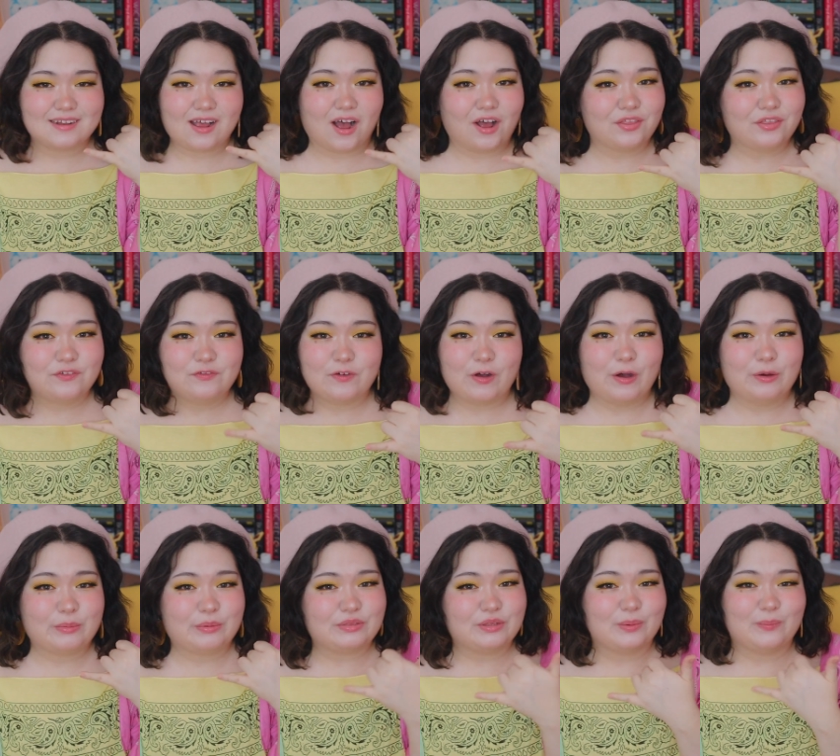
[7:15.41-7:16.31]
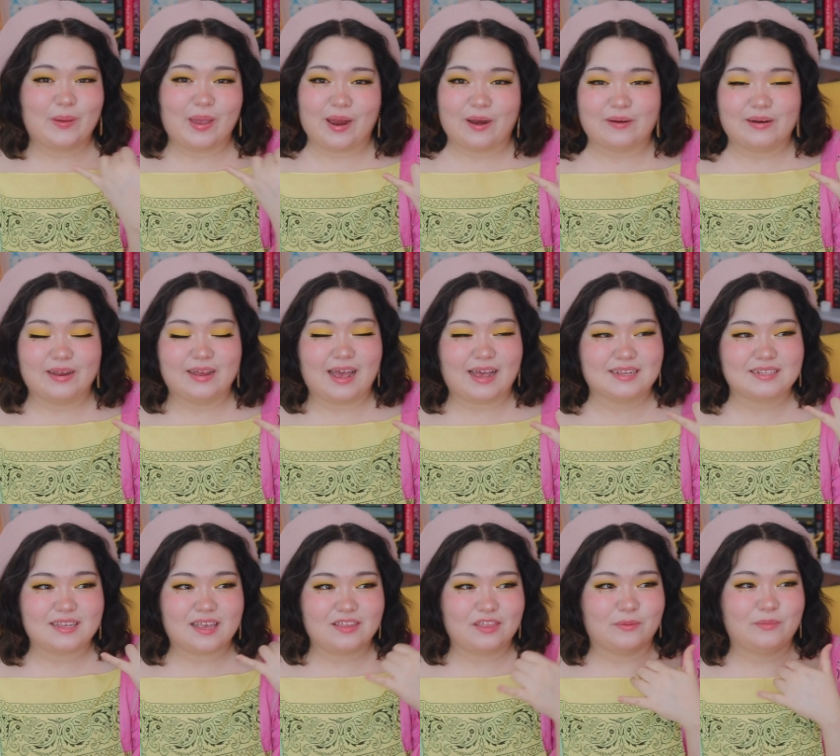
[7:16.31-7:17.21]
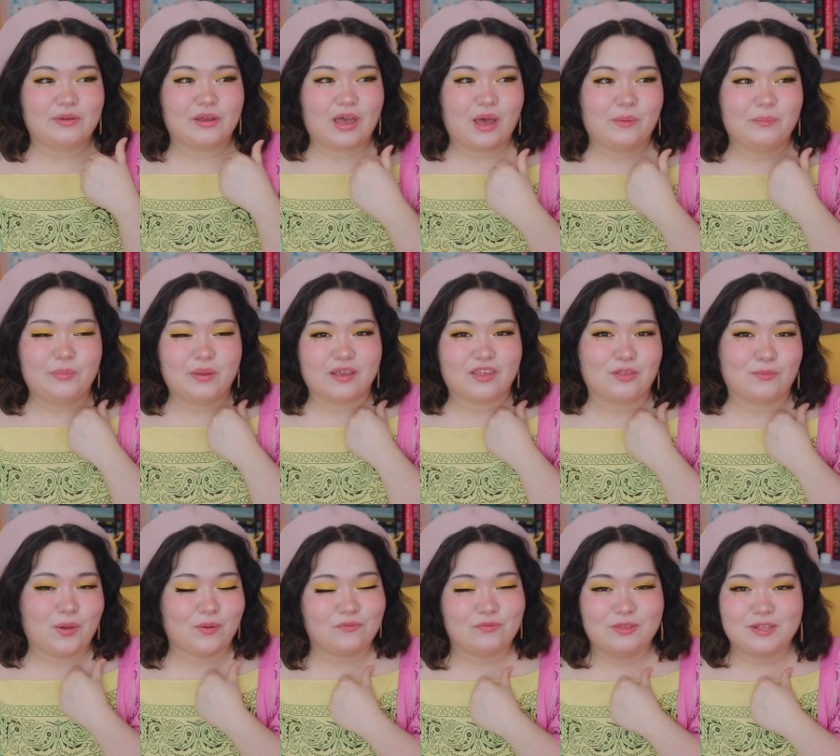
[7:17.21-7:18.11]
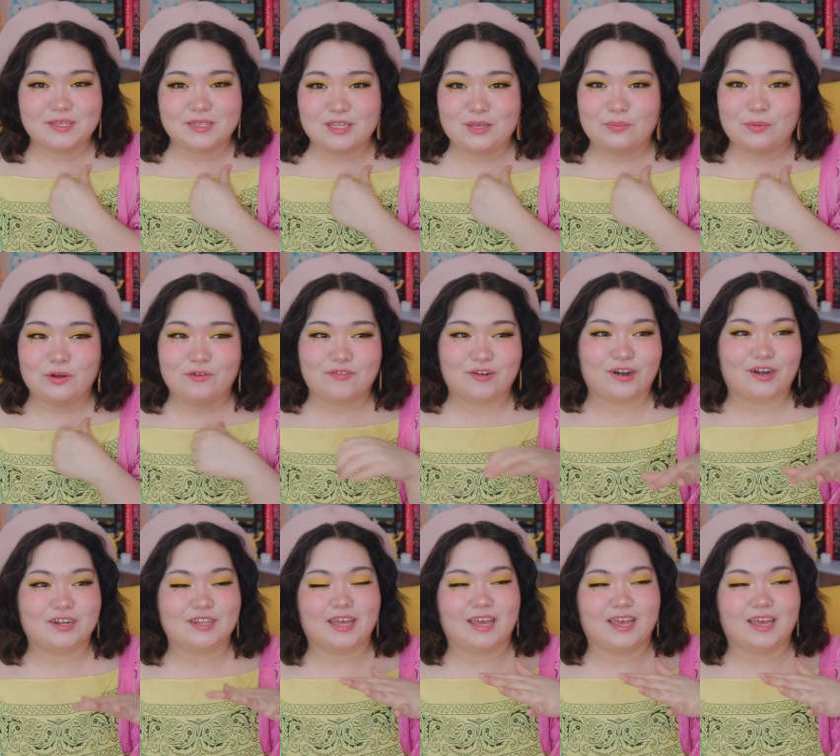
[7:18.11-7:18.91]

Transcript: on the phone with their parent asking them to come pick them up from the sleepover.